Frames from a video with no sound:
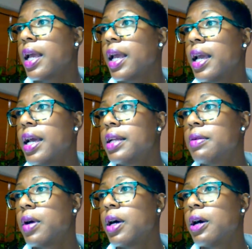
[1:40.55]

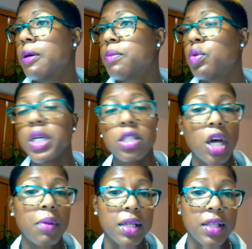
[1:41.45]
And but we can
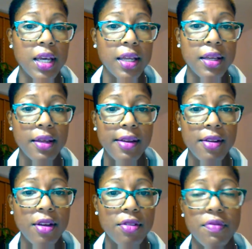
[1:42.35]
talk about that in
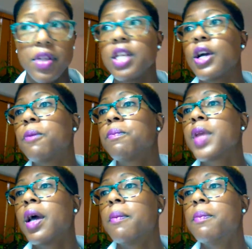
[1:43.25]
another video.
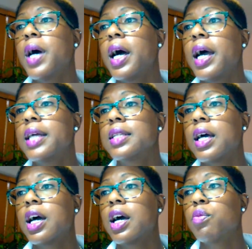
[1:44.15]
But
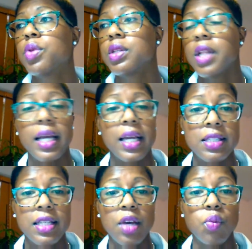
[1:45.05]
like I
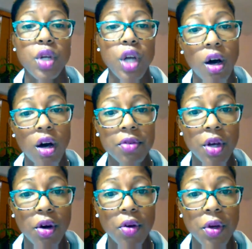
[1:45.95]
said, we all
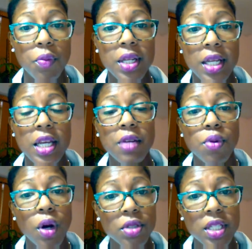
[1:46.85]
know that we need
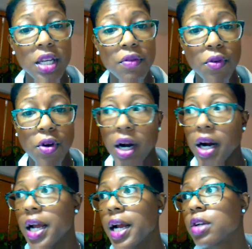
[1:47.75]
protein for
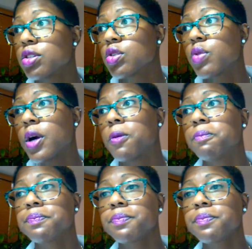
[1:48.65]
our hair to grow.